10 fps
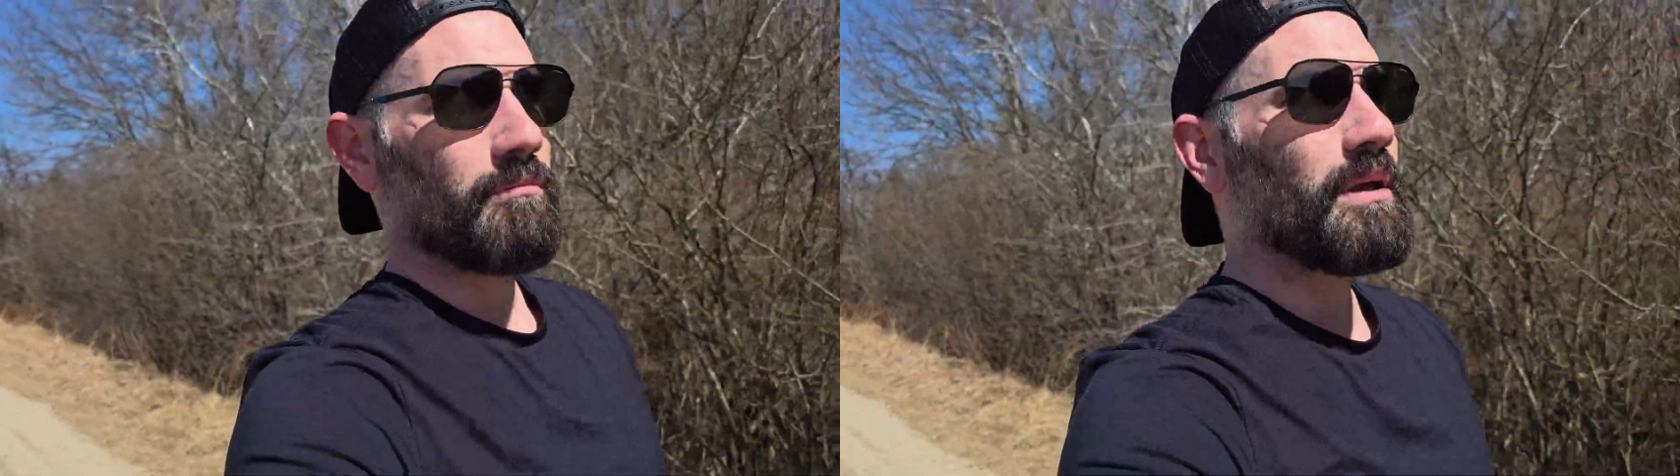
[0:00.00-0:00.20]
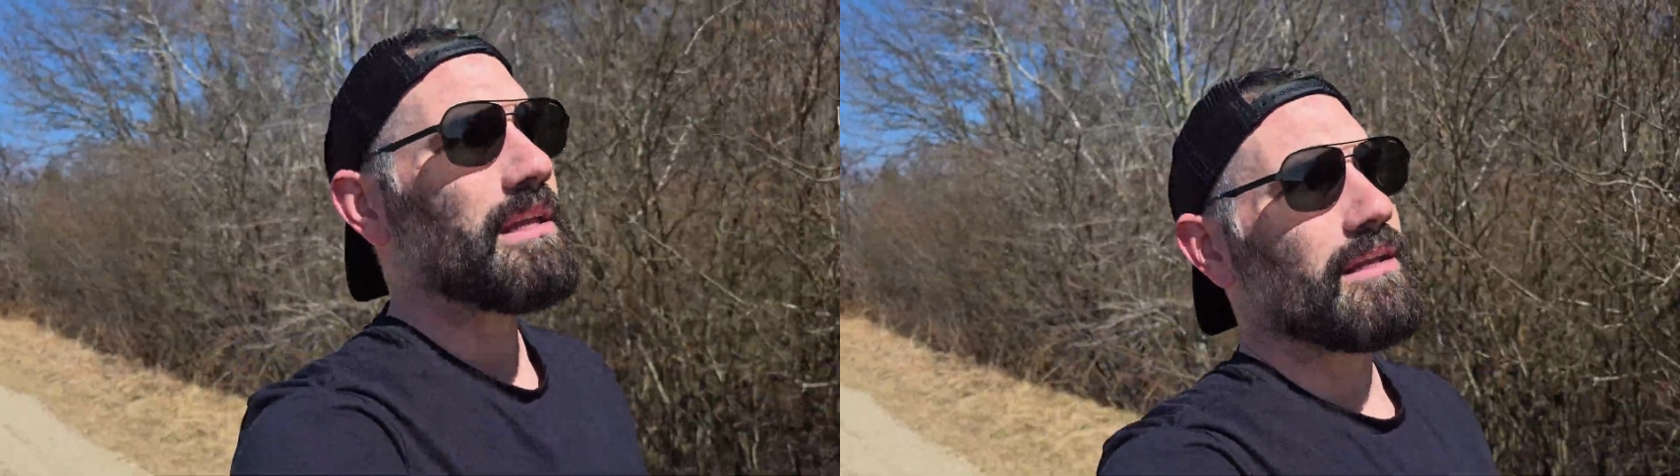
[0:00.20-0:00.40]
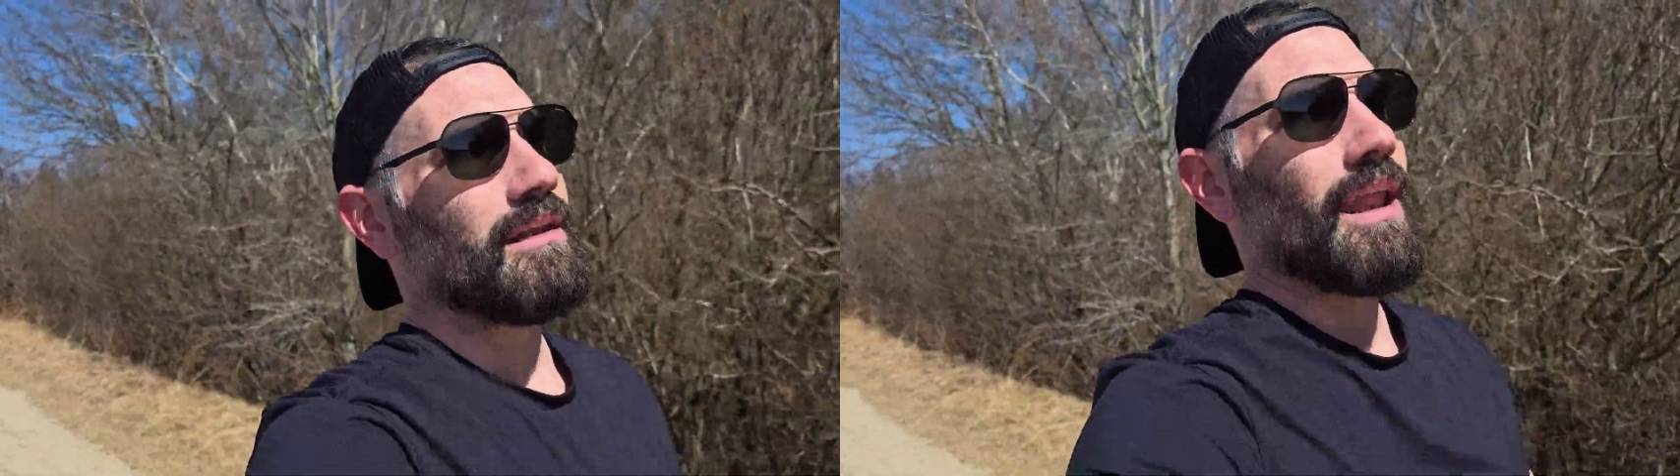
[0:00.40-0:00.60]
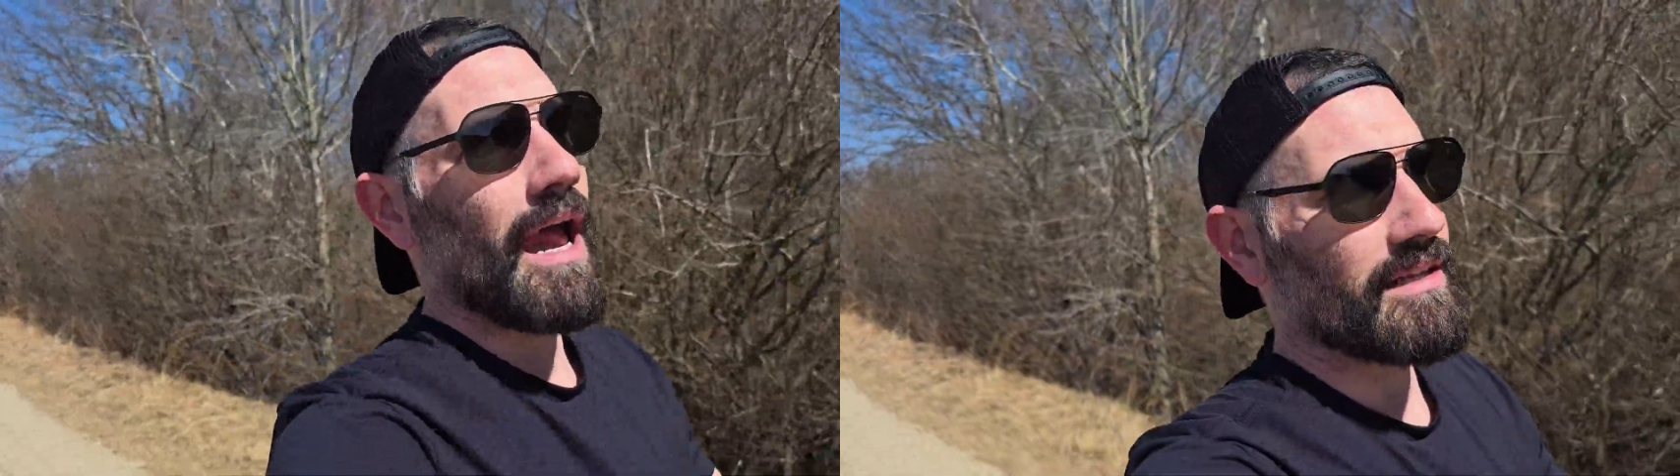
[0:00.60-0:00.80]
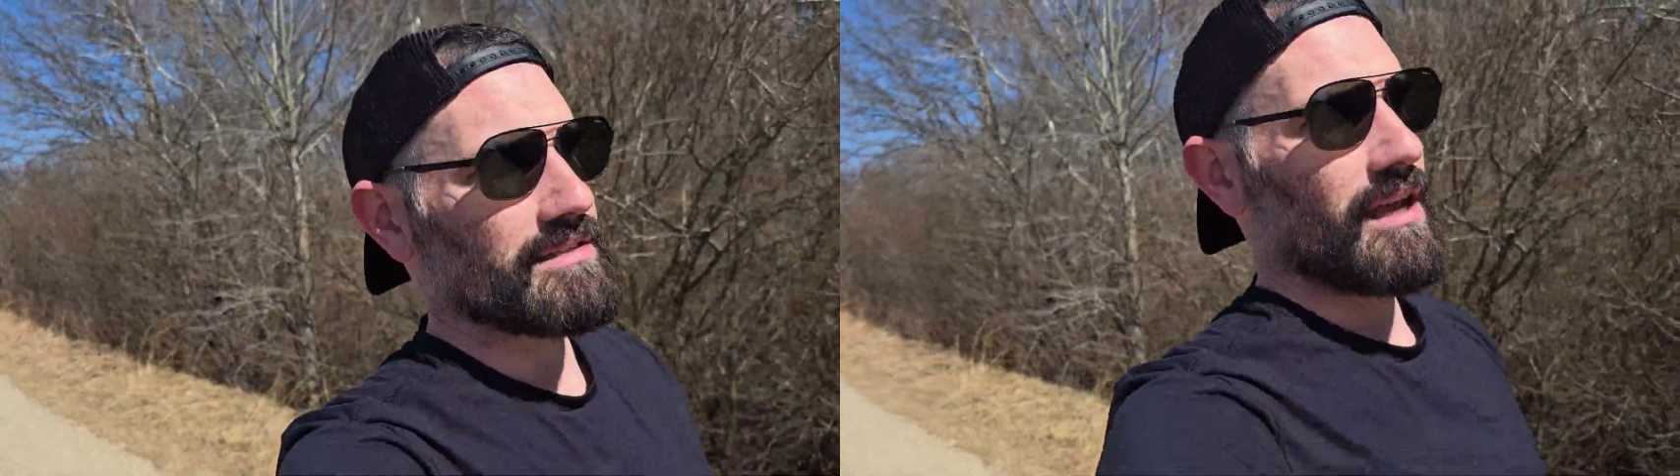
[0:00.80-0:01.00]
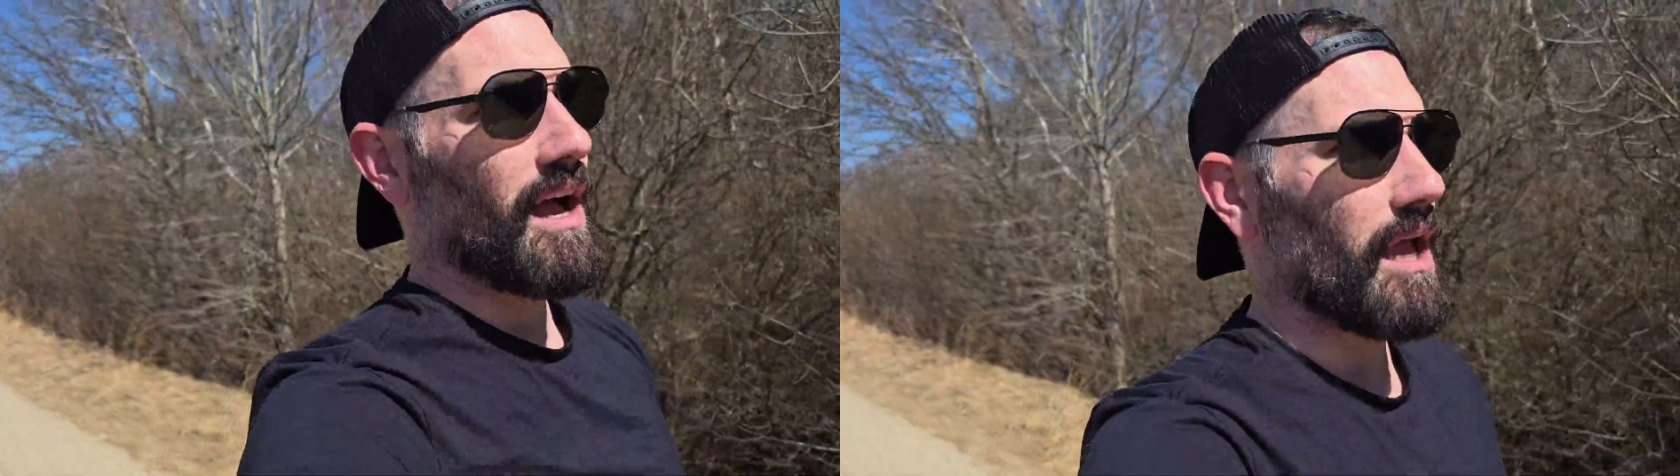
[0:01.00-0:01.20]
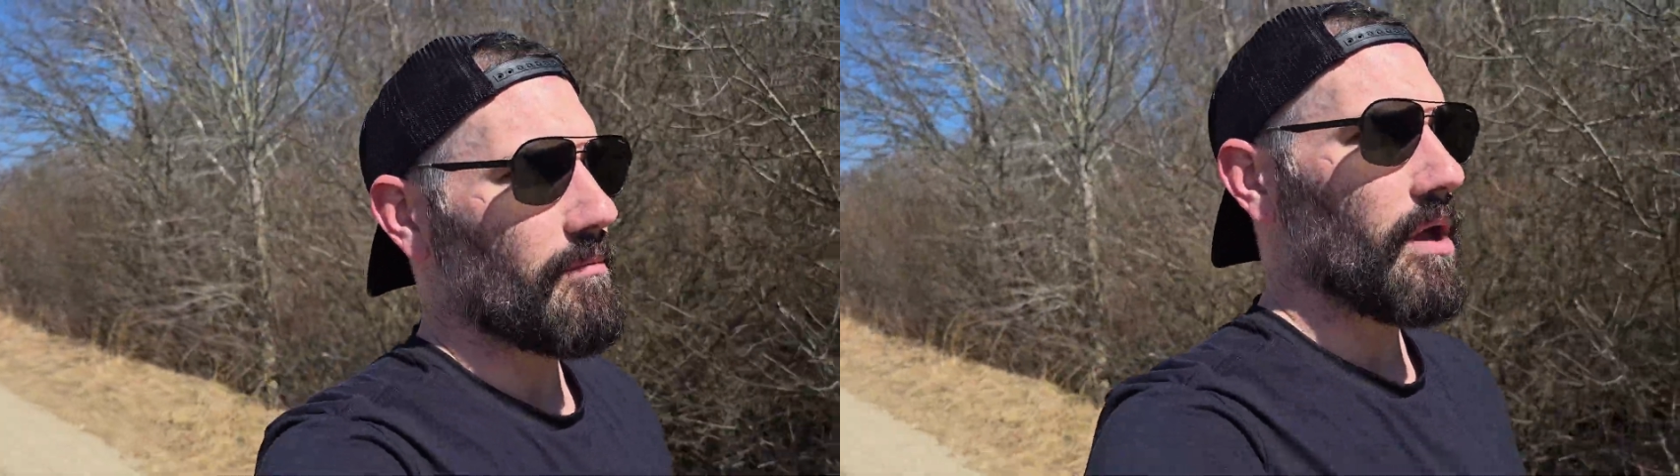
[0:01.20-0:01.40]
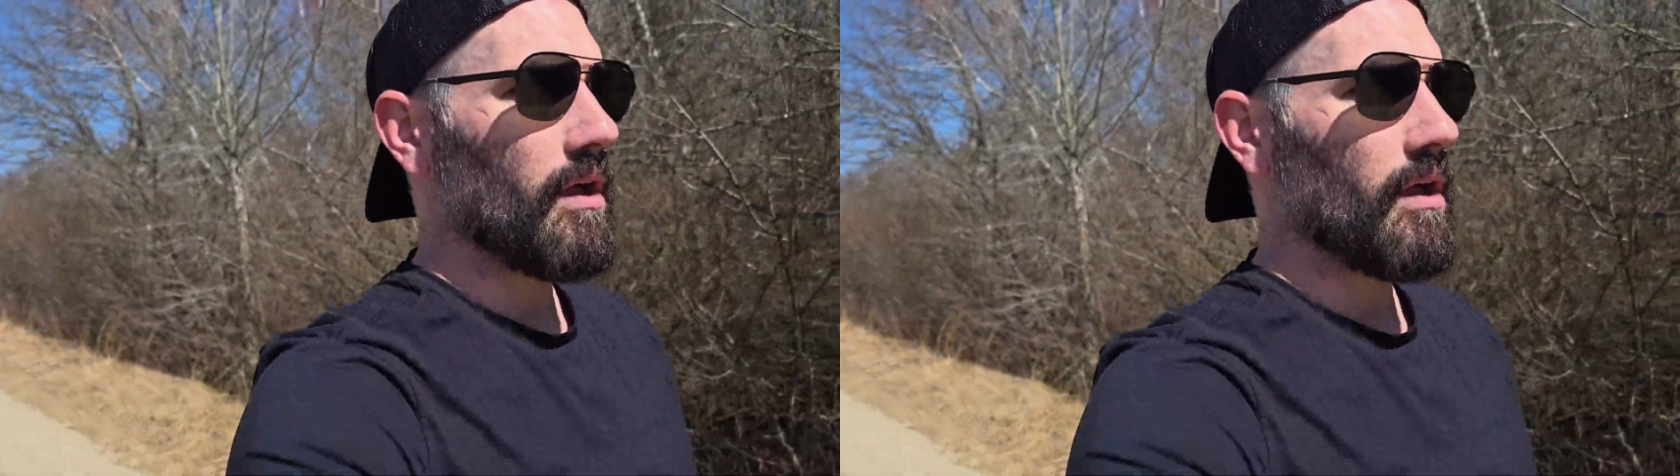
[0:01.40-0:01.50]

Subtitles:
beat next time